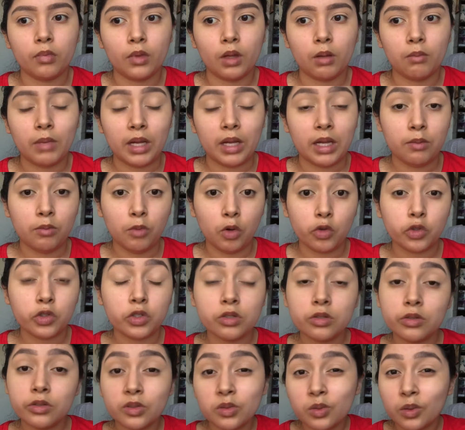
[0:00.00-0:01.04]

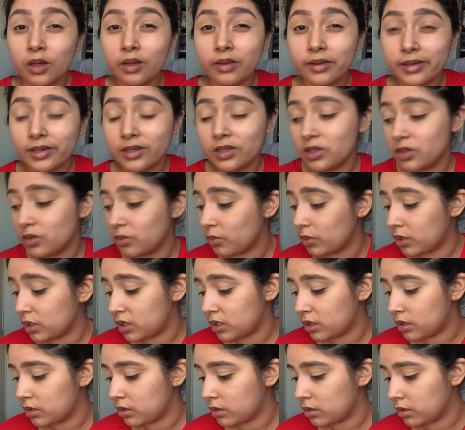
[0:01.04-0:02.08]
emotions to others, which
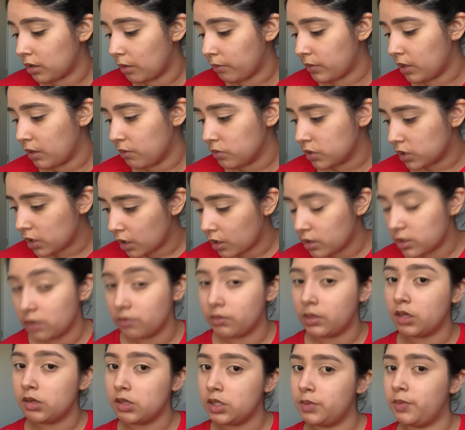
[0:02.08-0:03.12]
is sometimes good,
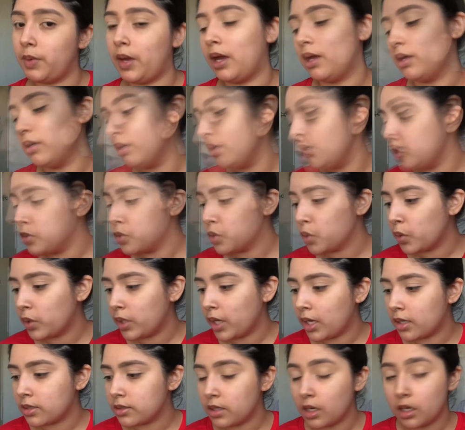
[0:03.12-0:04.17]
sometimes bad. What's your
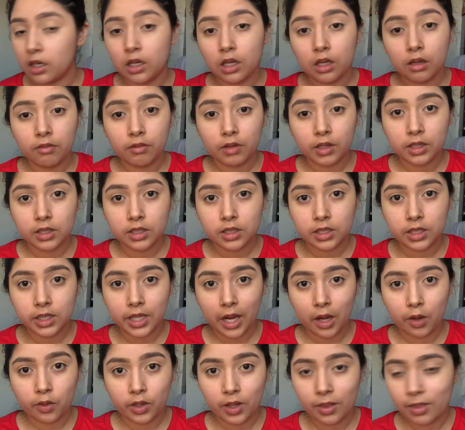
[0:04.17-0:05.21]
zodiac sign? Leave it
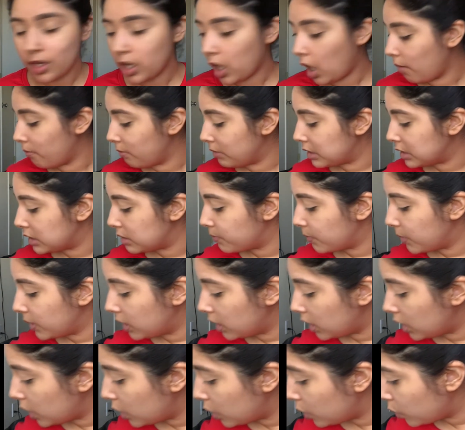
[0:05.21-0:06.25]
down in the comments
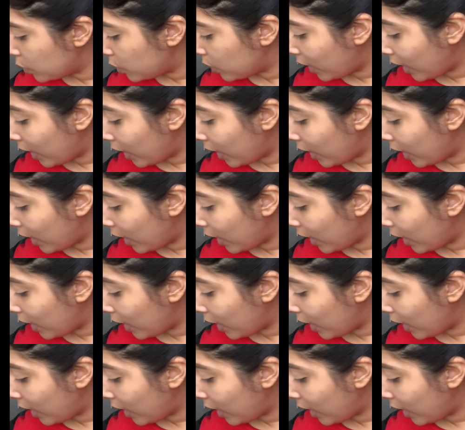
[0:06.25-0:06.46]
below.